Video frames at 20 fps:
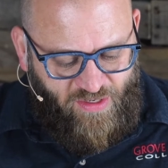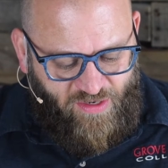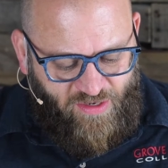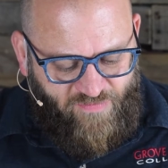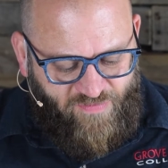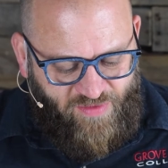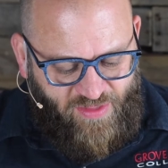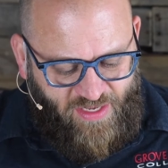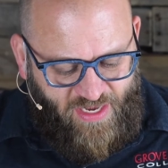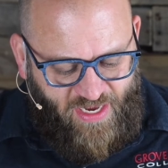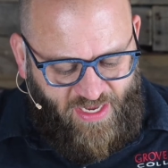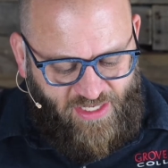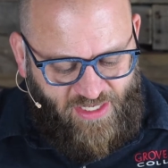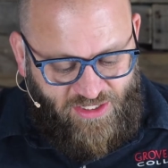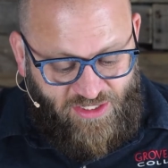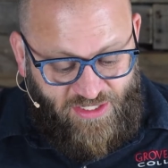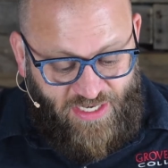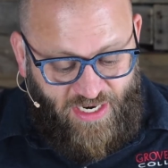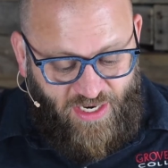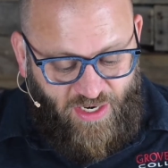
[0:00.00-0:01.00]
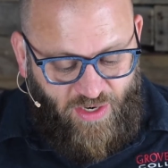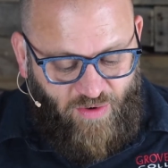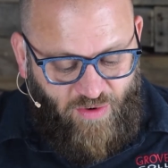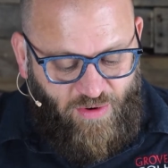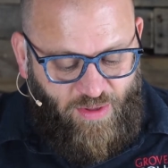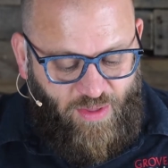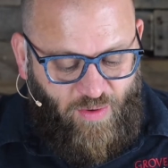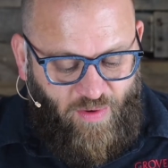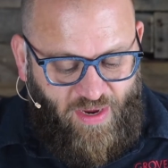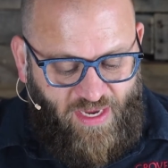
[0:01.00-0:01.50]
For the gate is narrow
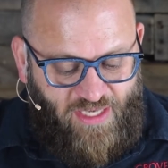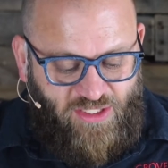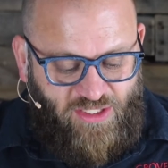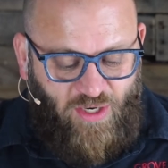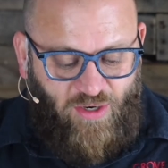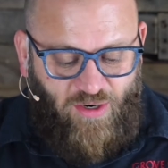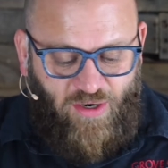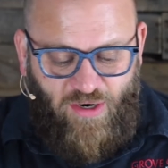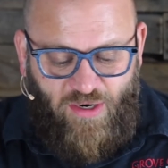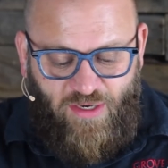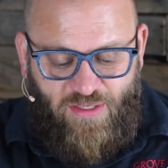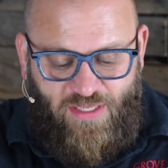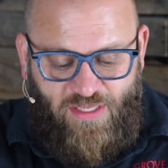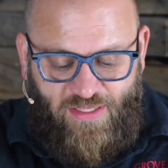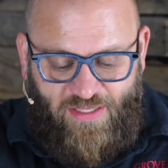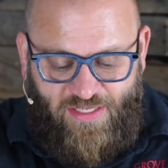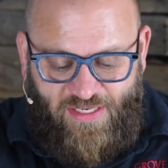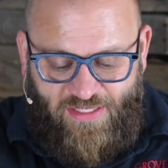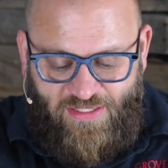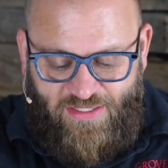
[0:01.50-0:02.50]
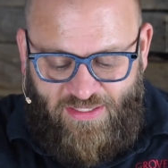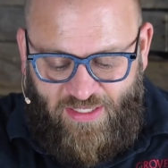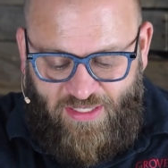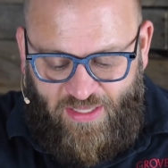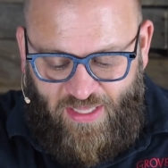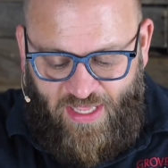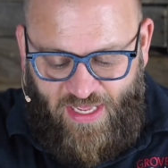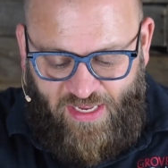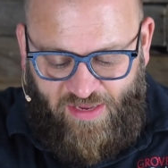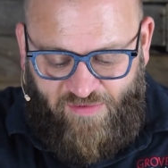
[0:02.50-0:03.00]
and the way is hard that leads to
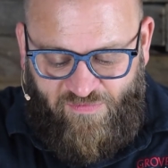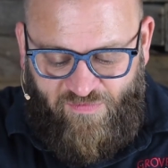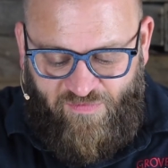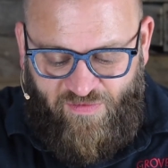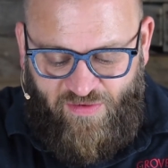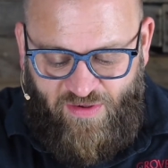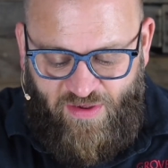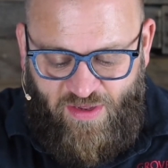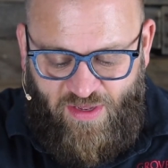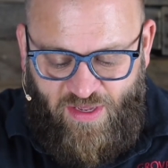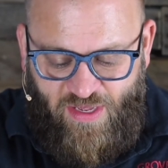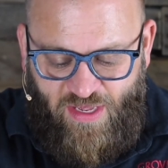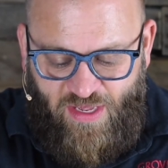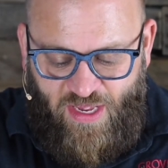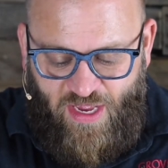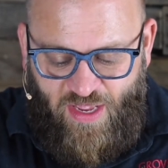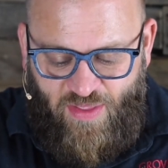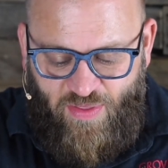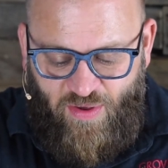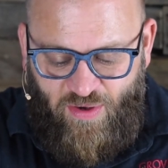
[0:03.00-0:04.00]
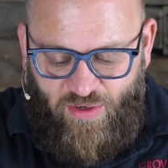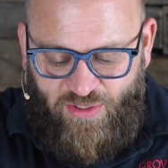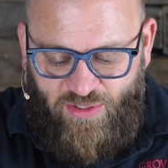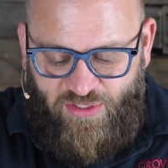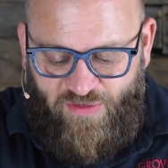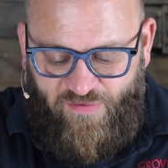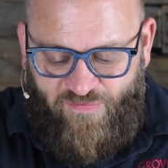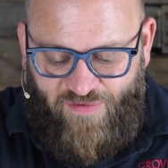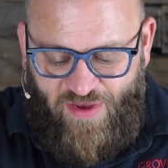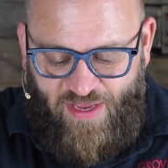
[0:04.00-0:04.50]
life, and
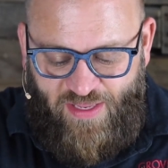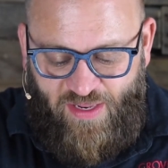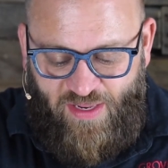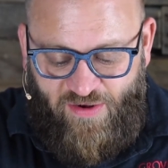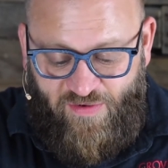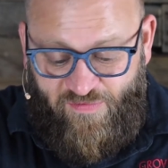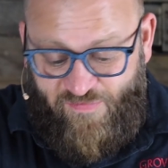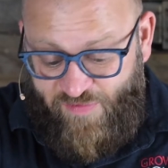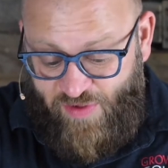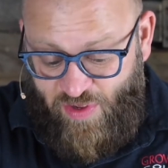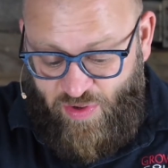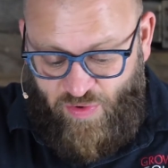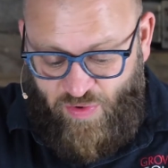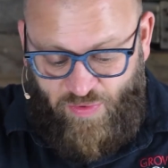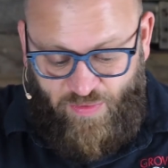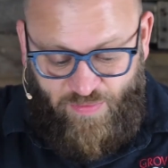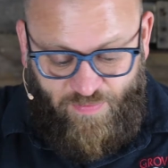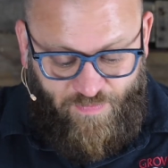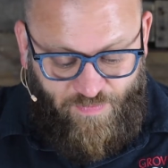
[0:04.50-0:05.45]
those who find it are few.